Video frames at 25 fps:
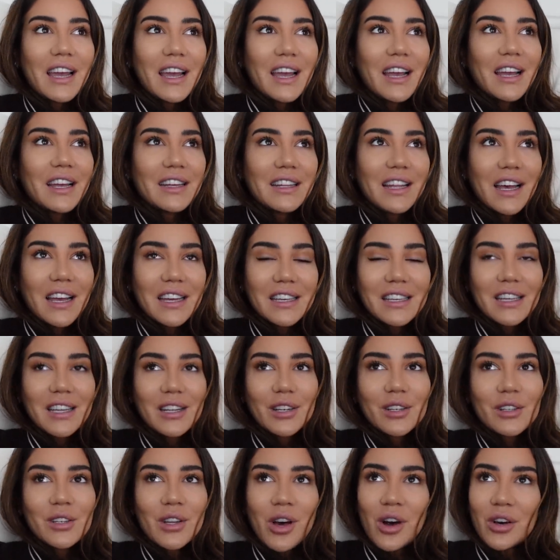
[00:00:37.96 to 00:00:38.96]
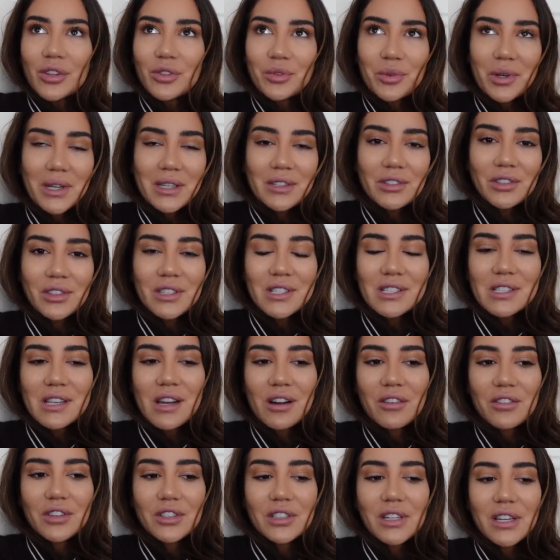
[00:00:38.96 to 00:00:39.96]
And I cannot wait to
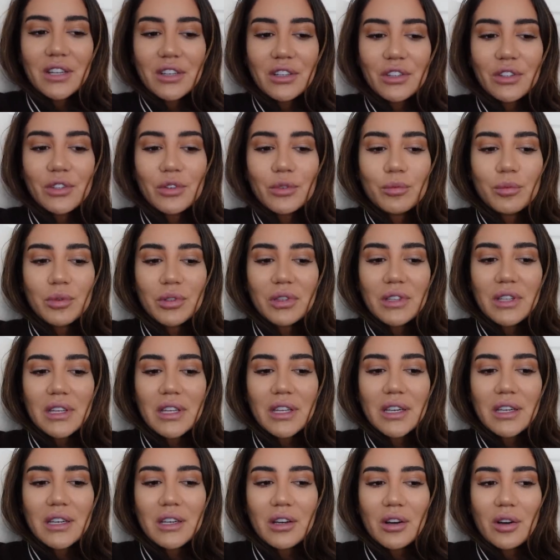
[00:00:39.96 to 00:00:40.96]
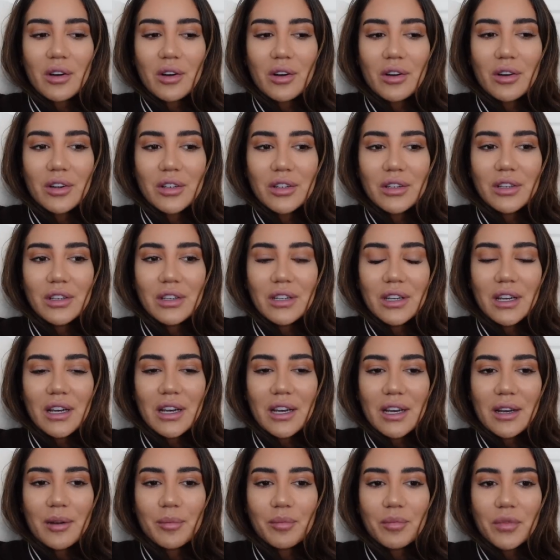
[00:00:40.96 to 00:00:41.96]
discover their new boutique on
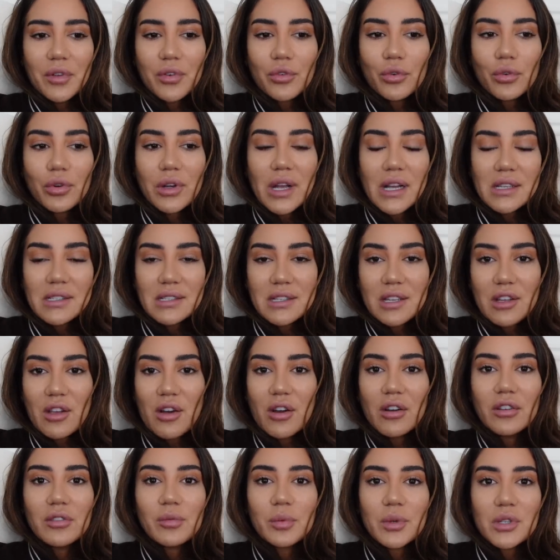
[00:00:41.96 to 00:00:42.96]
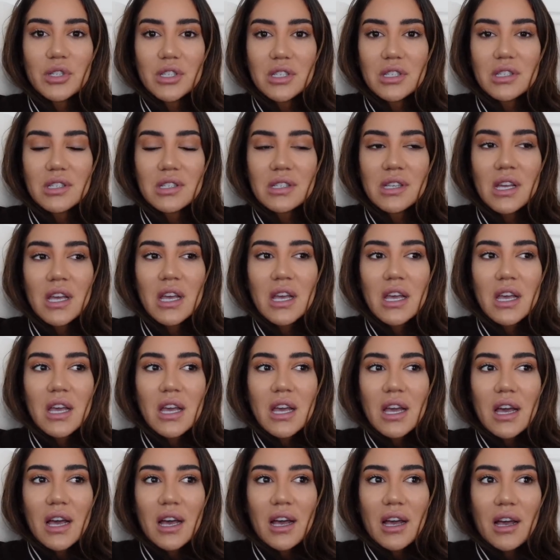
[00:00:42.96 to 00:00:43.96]
Rue Castillon, which is
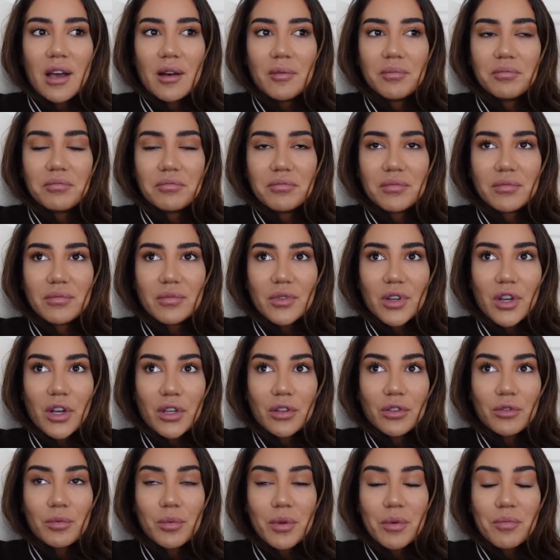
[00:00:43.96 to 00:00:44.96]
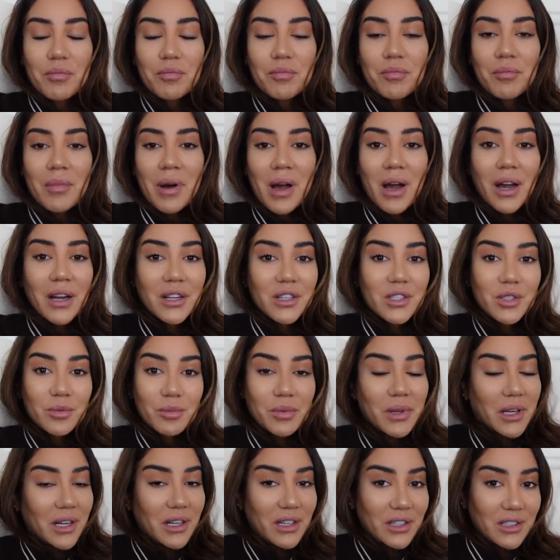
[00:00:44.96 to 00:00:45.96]
going to be
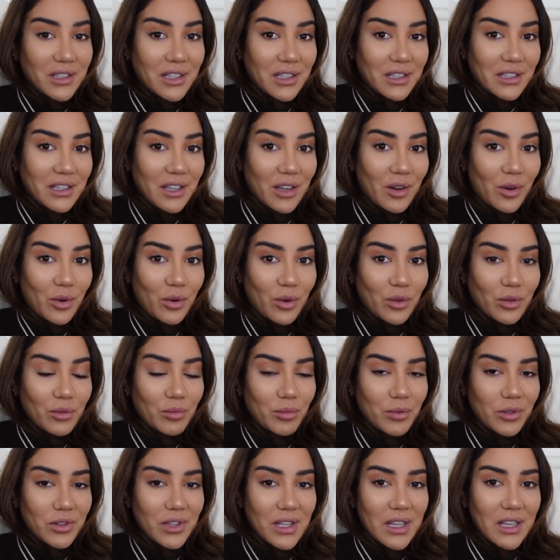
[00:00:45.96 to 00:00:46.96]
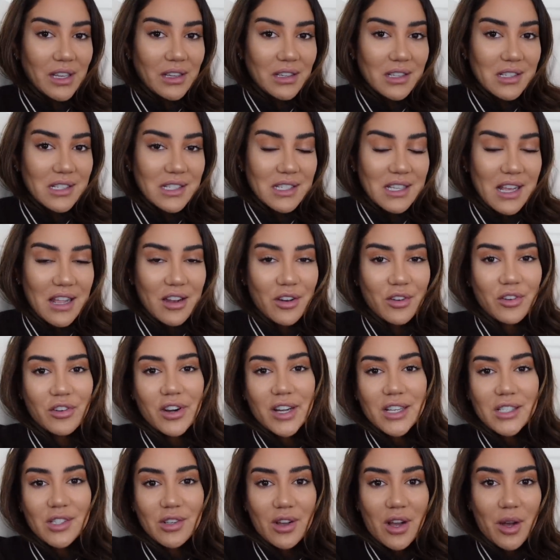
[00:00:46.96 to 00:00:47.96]
much bigger than the old boutique in
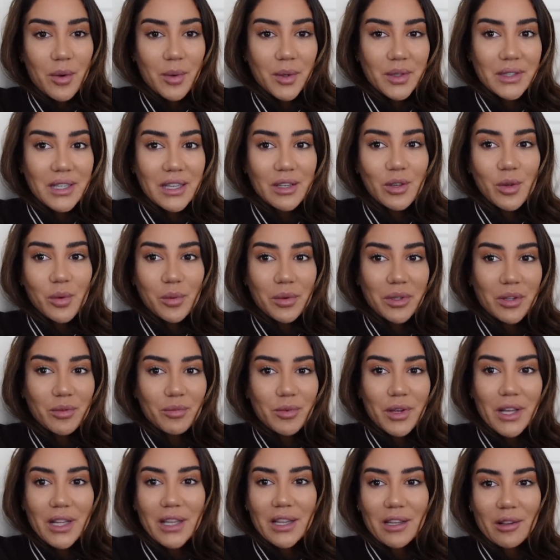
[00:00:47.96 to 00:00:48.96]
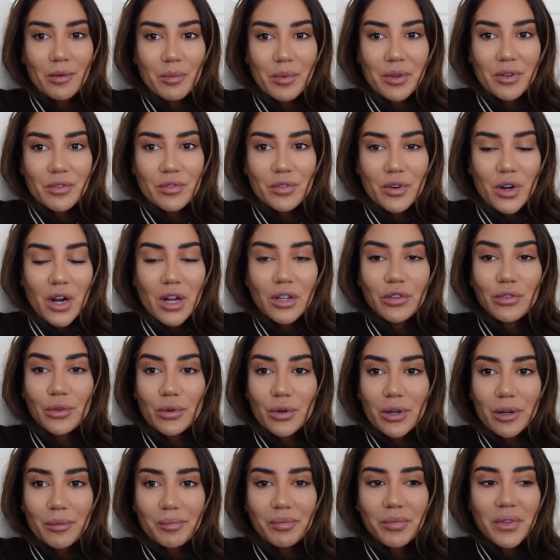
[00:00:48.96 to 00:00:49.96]
Saint-Honoré. So I will take you with me a little bit for a
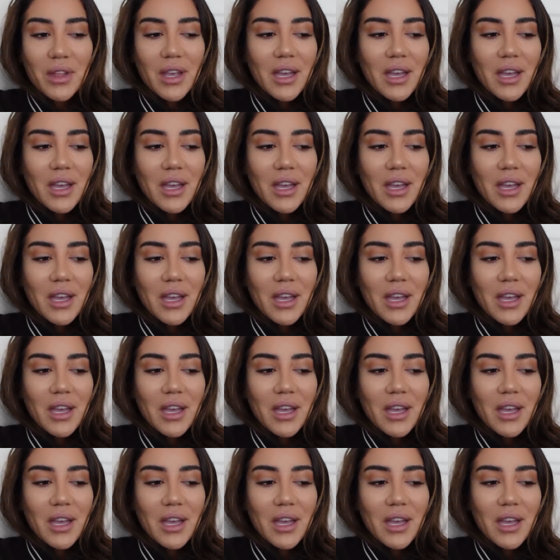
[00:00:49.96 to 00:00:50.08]
tour.